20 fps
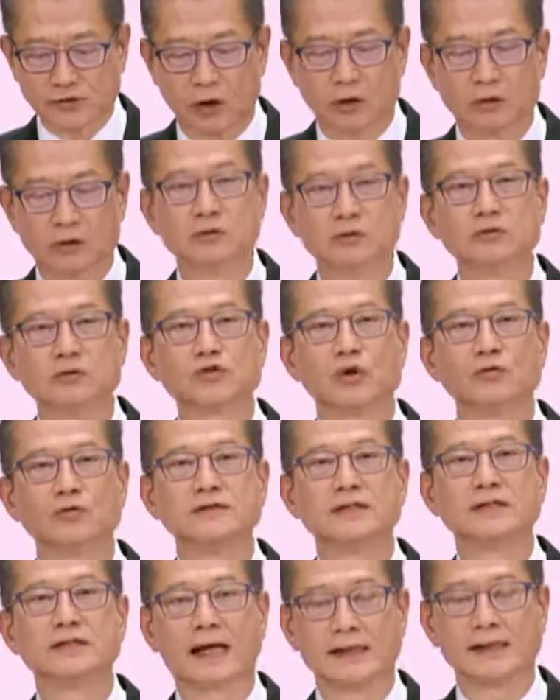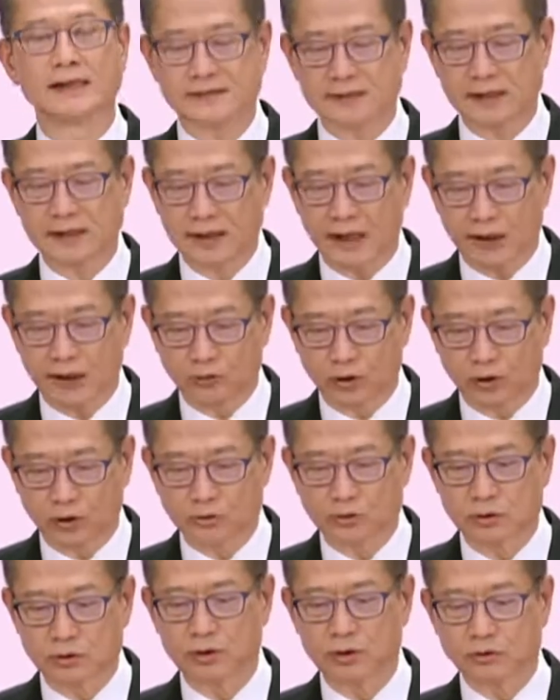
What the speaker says: understand the operation of the entire